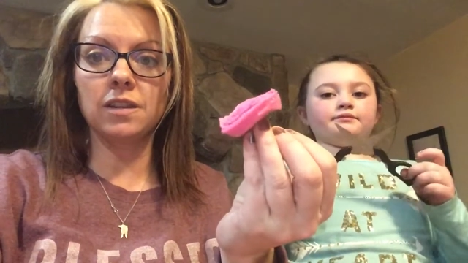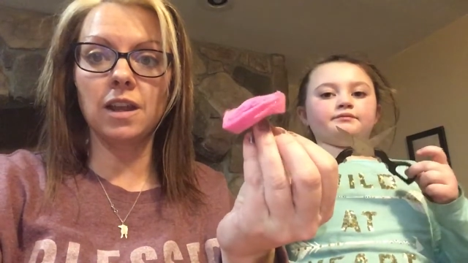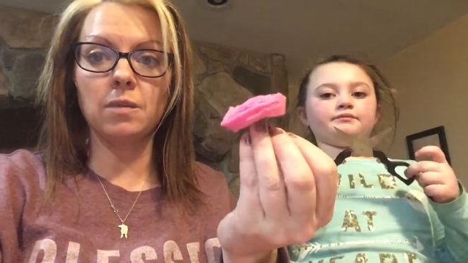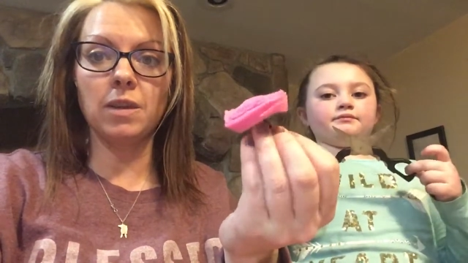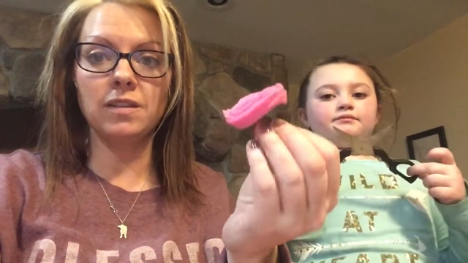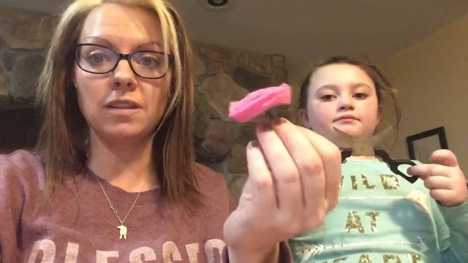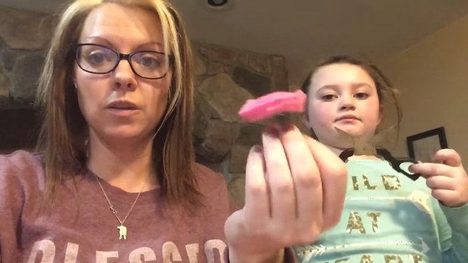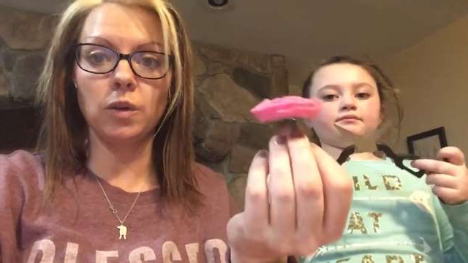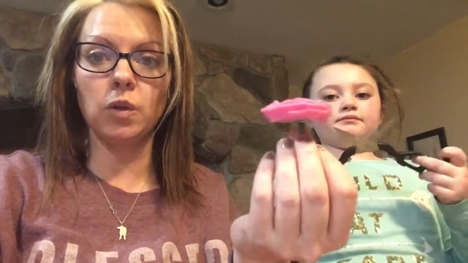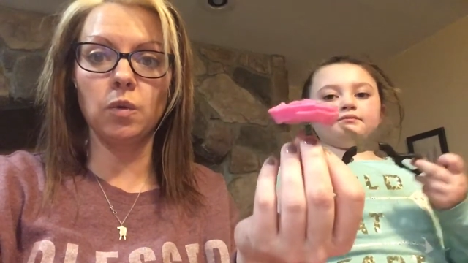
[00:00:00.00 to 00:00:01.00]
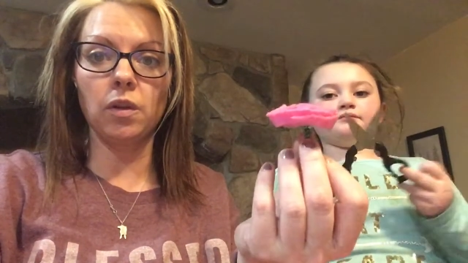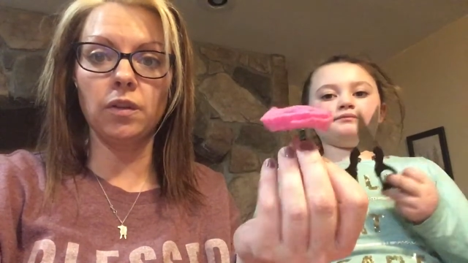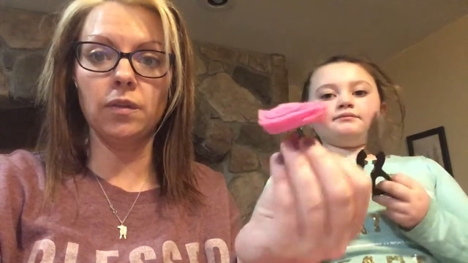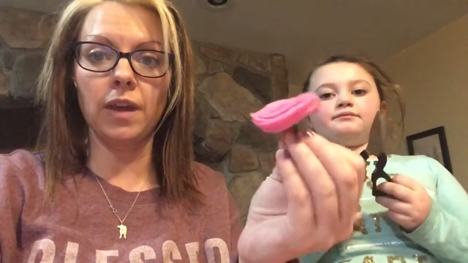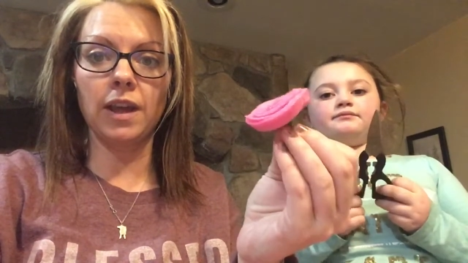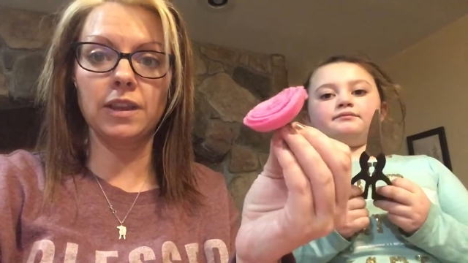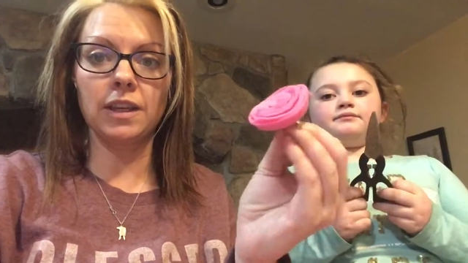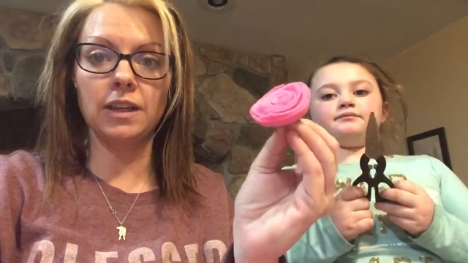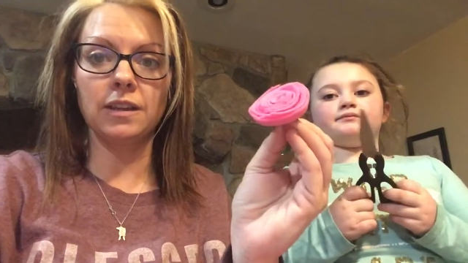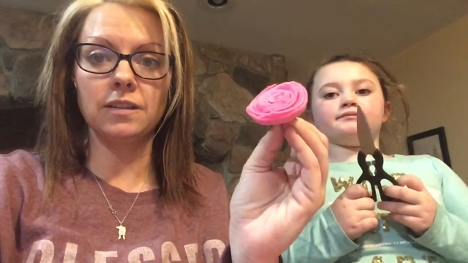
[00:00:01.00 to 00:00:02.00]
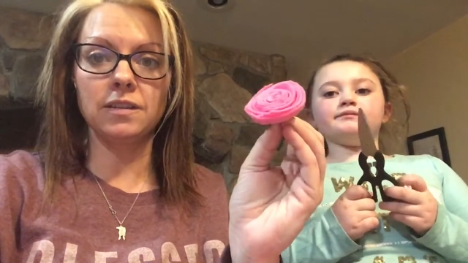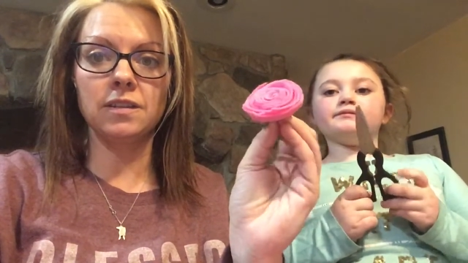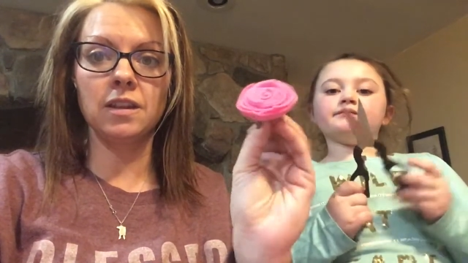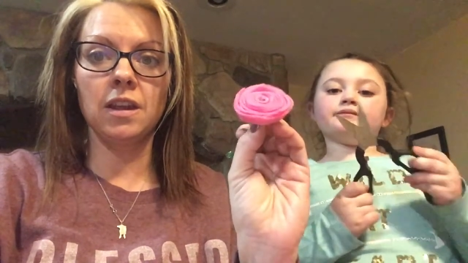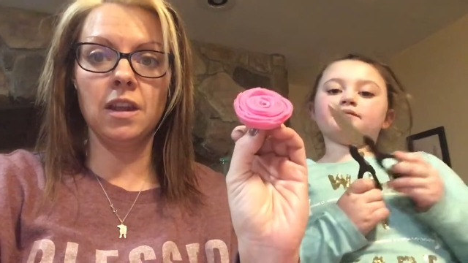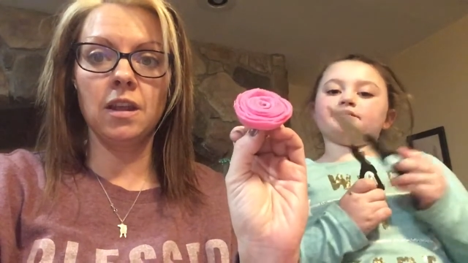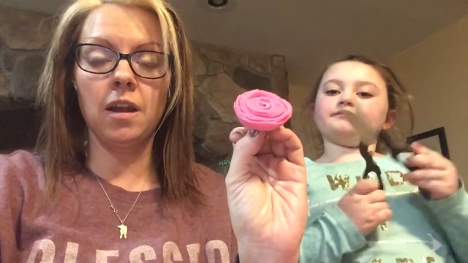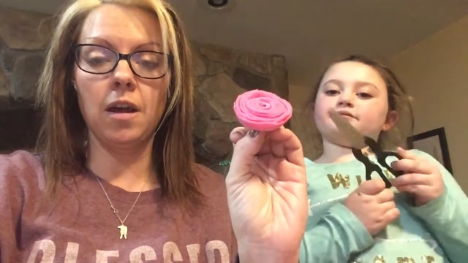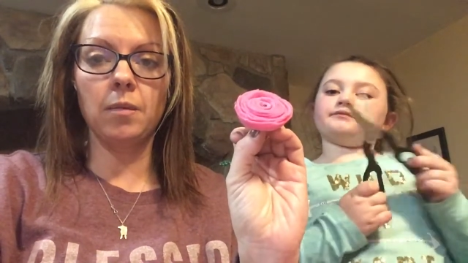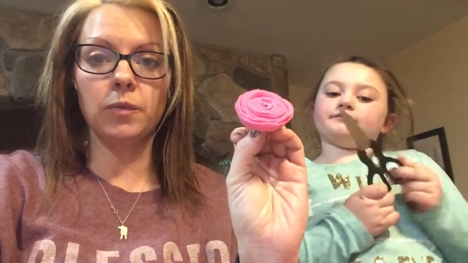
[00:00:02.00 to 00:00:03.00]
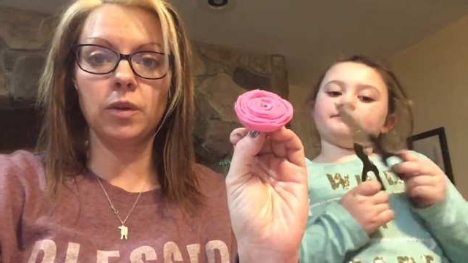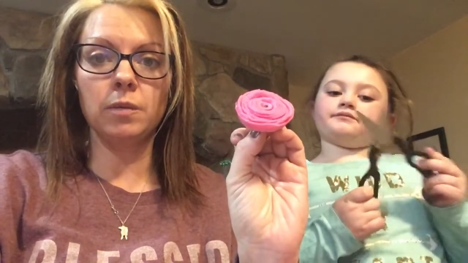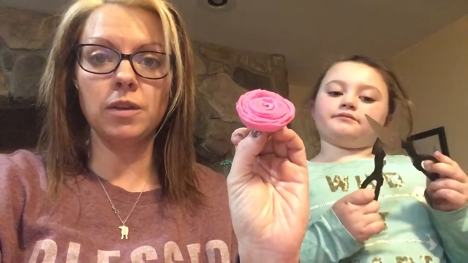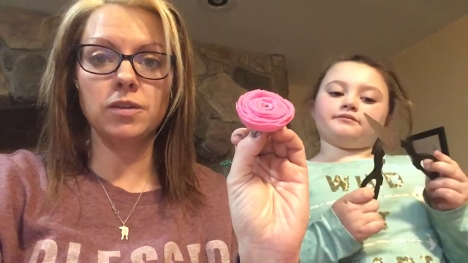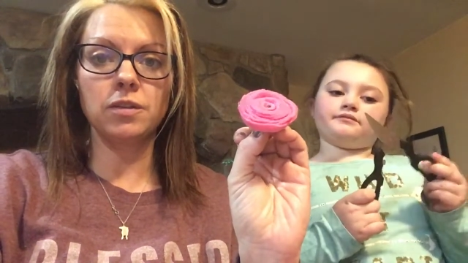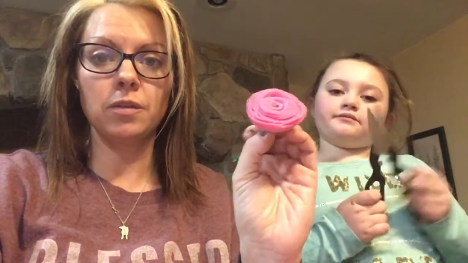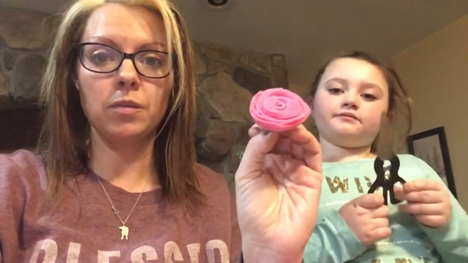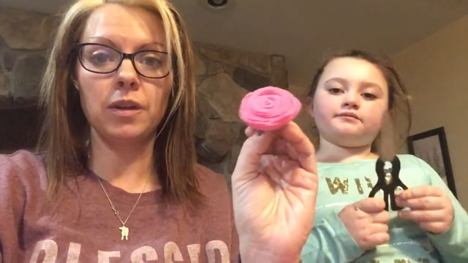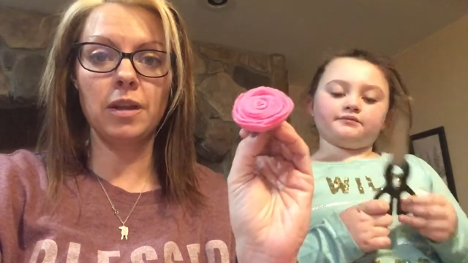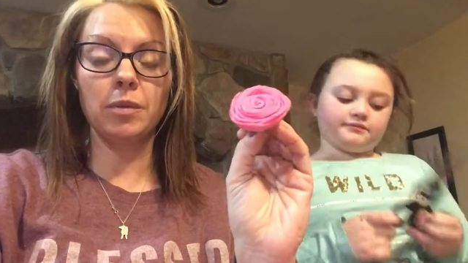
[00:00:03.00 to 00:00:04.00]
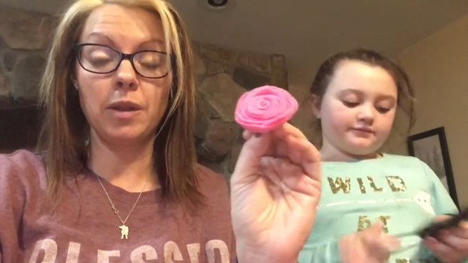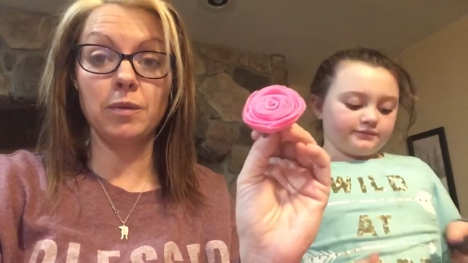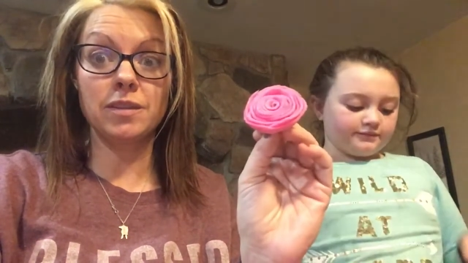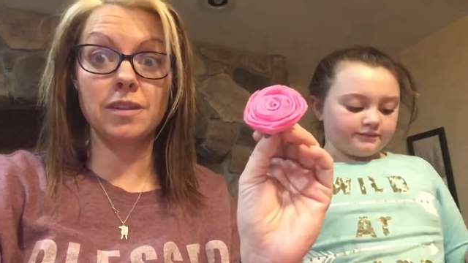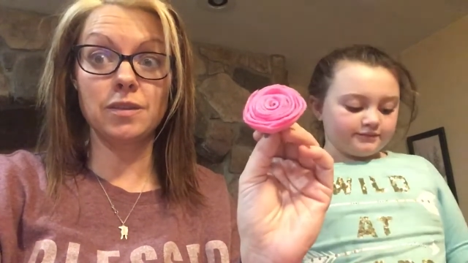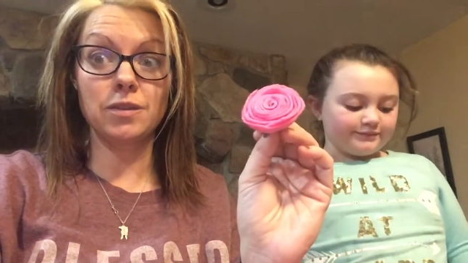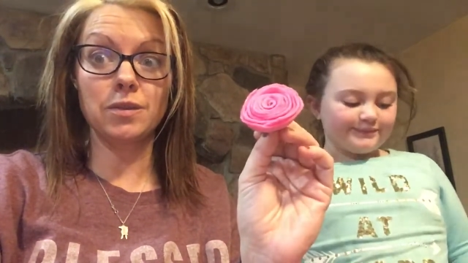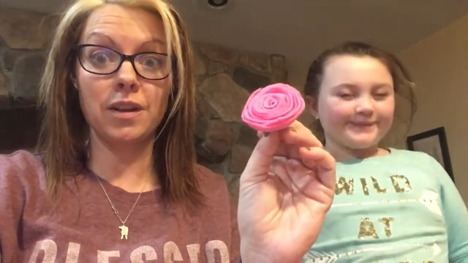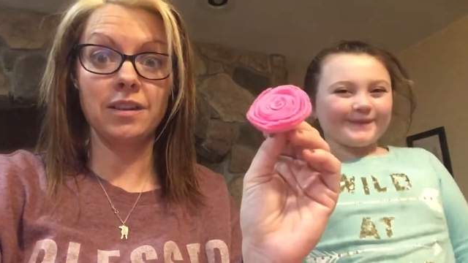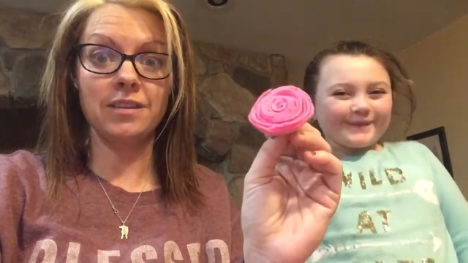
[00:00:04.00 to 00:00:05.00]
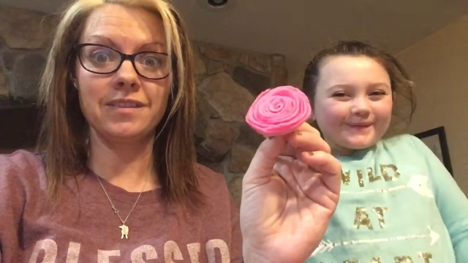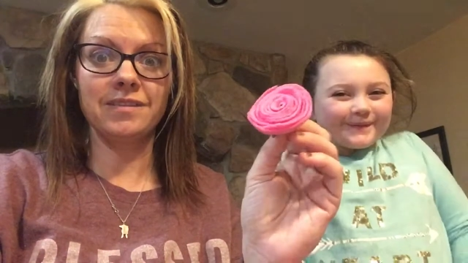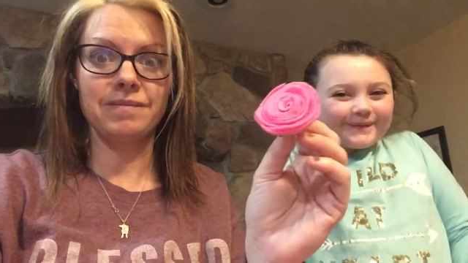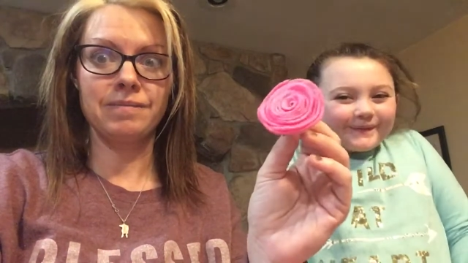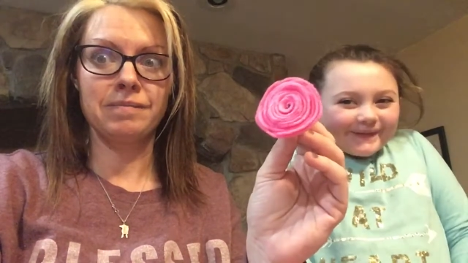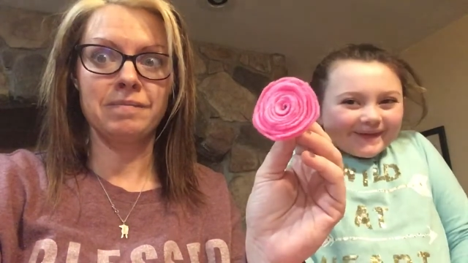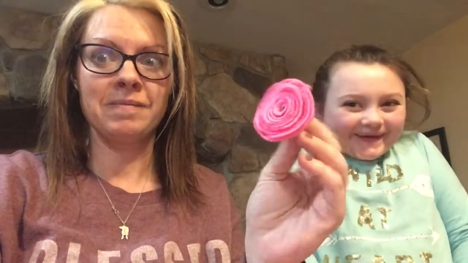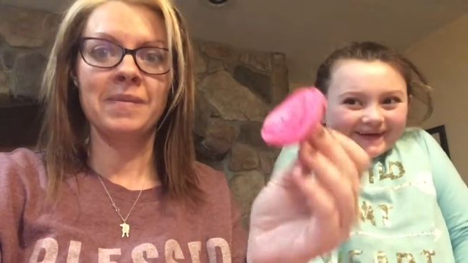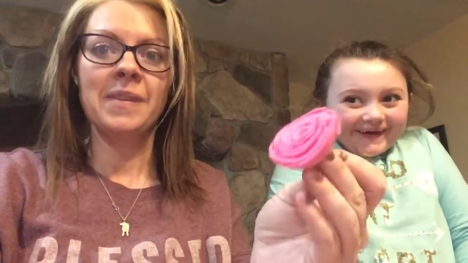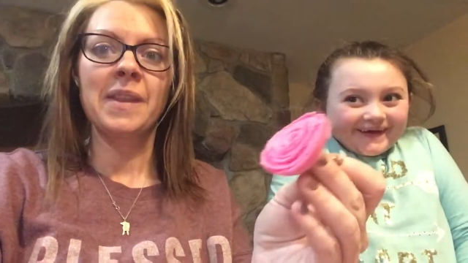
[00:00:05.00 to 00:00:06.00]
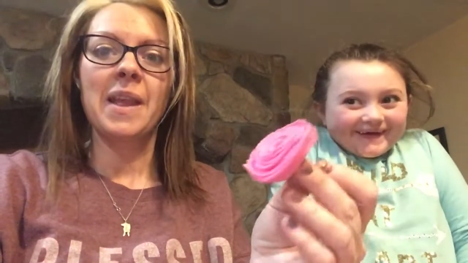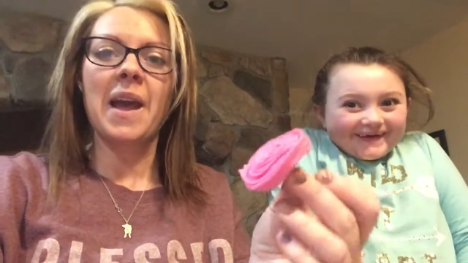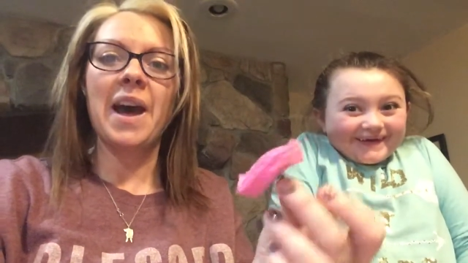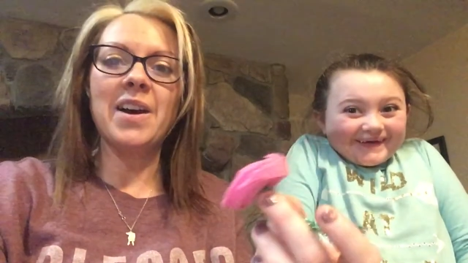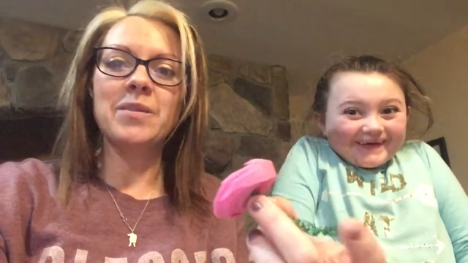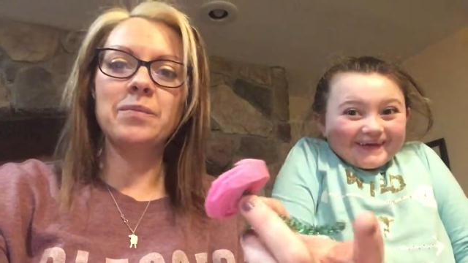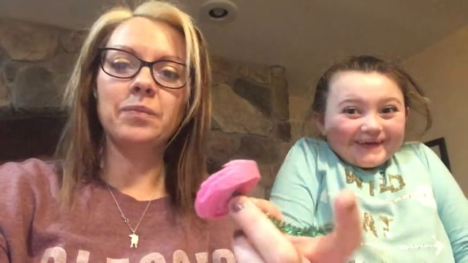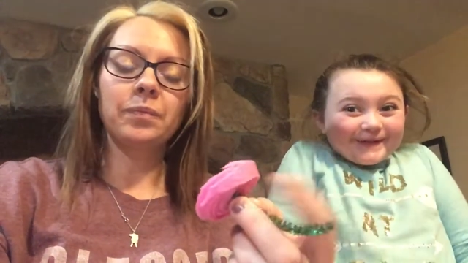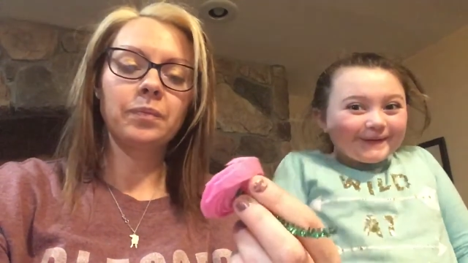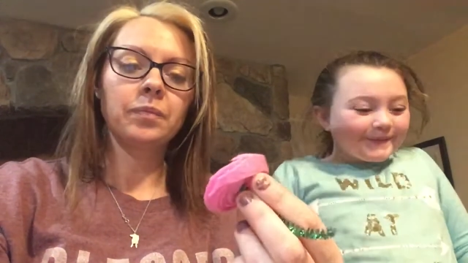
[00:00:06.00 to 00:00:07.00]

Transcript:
Speaker 1: kind of makes it look cool. The fact that it is um, three-dimensional. We're not playing with scissors, right? Yeah. Um,